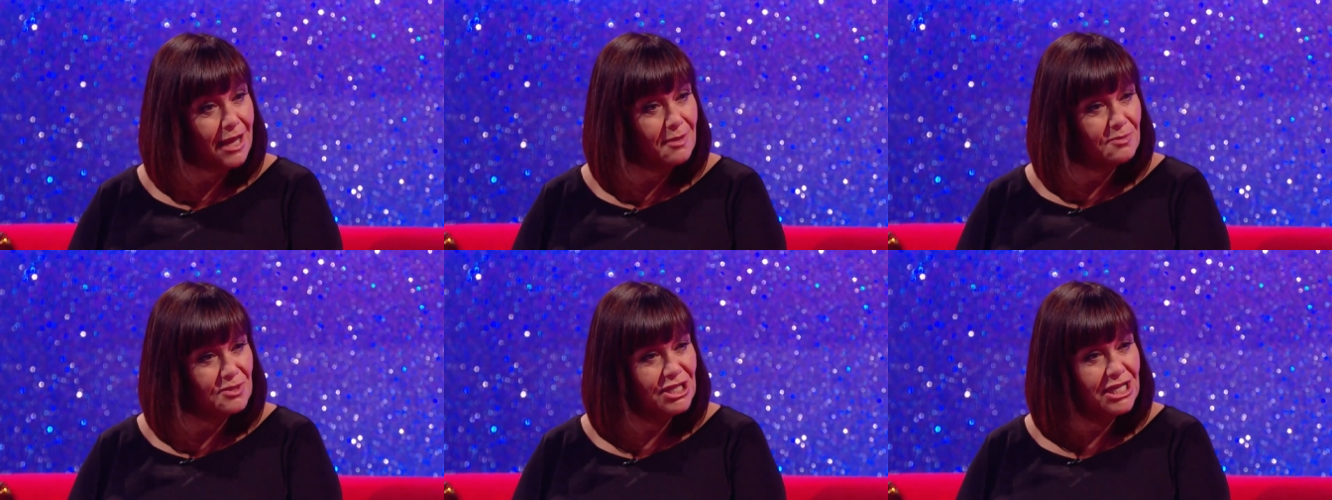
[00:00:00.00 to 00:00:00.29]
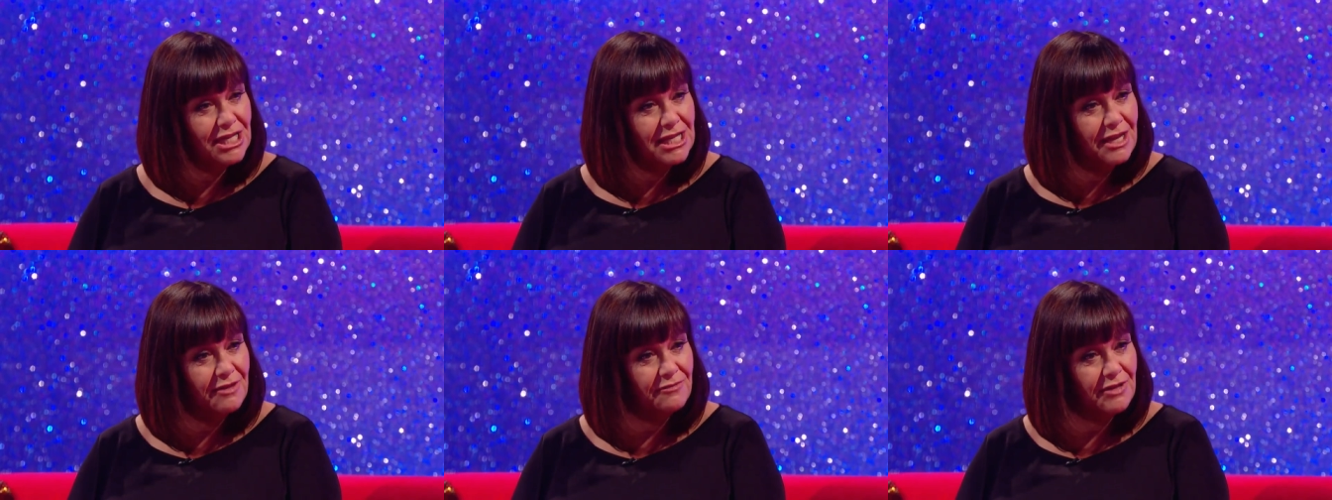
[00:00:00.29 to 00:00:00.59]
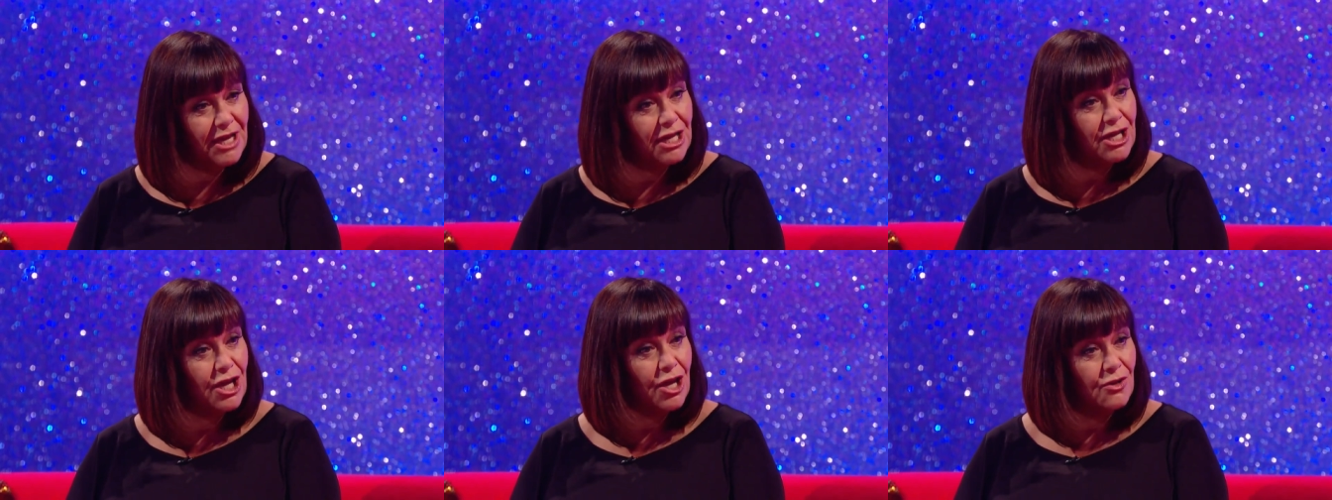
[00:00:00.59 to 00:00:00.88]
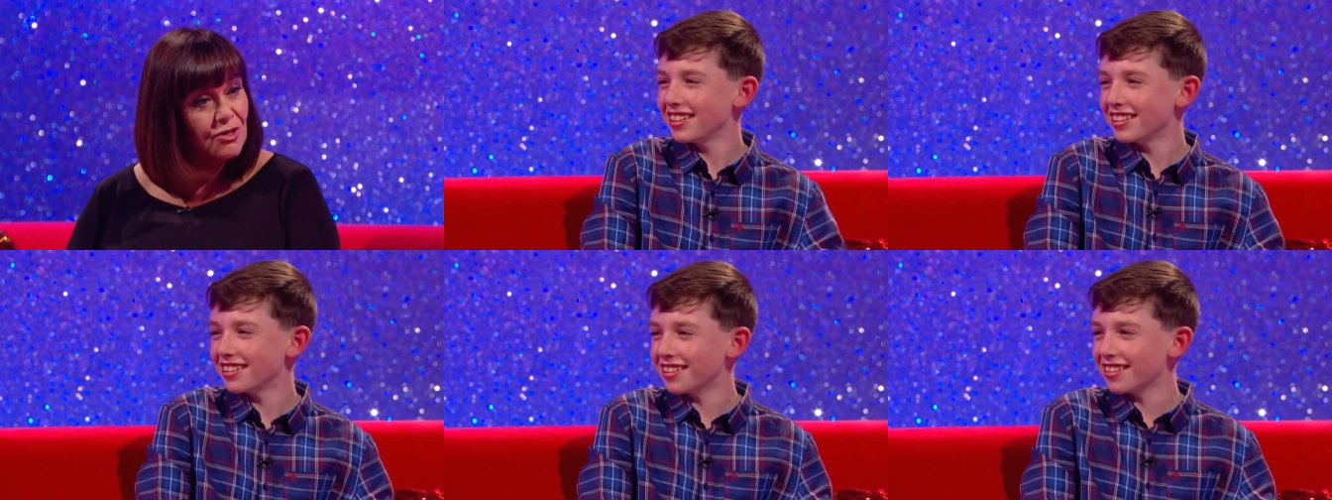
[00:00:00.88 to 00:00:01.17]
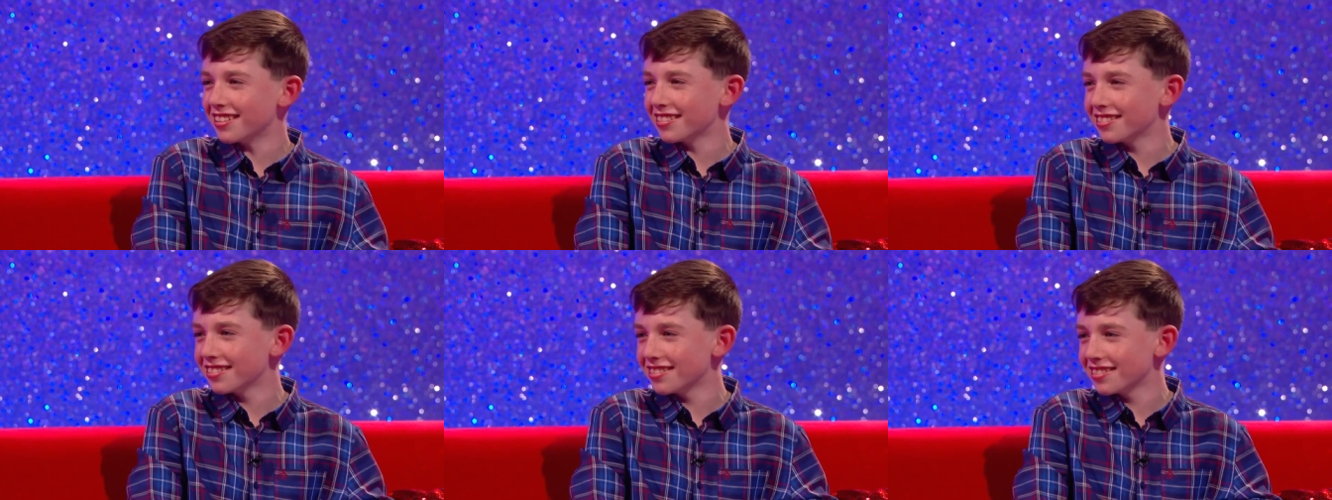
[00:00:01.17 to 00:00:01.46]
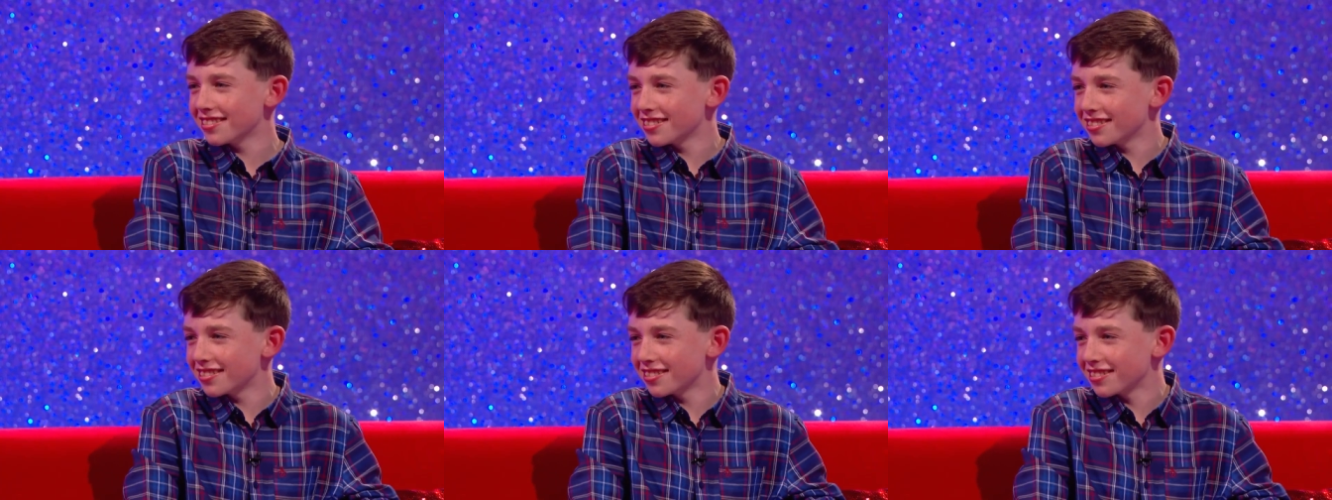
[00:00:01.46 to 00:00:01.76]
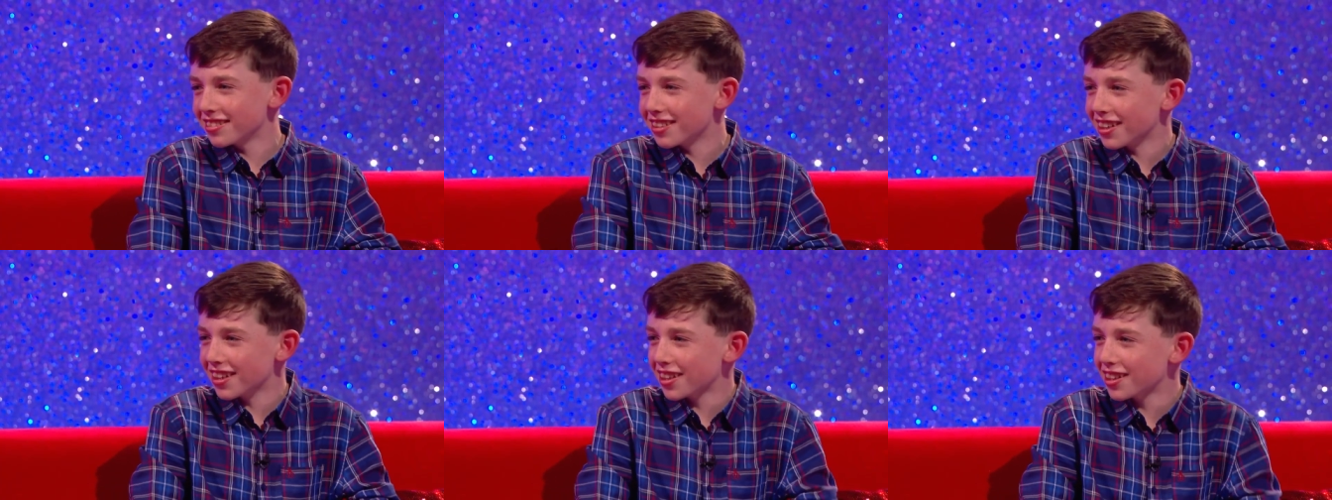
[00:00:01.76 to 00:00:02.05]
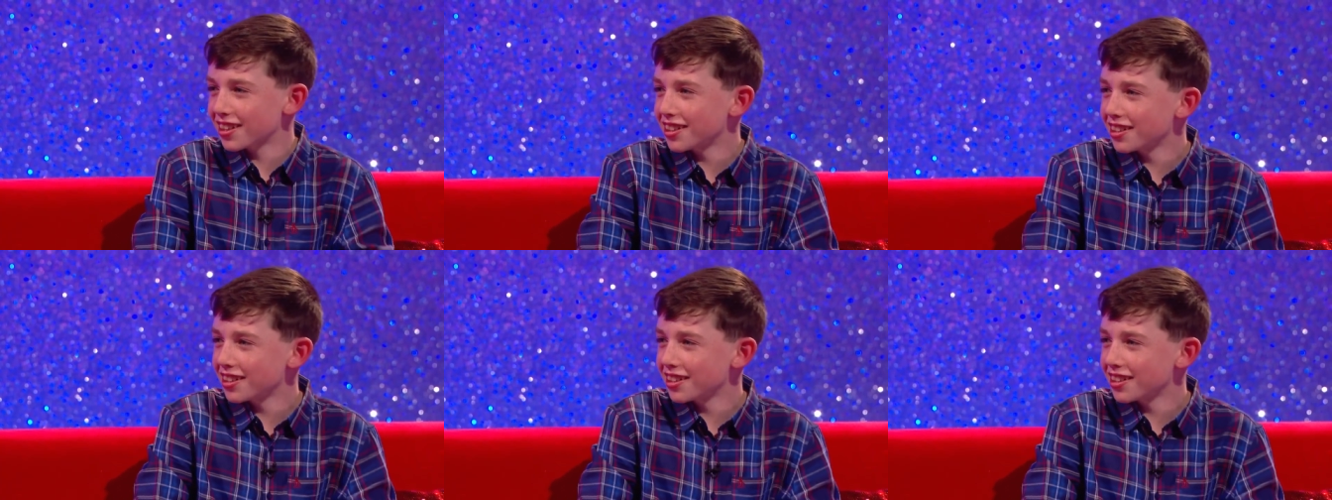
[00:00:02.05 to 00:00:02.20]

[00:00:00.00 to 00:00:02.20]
Absolutely love it. I go as often yeah. as I can. Yeah.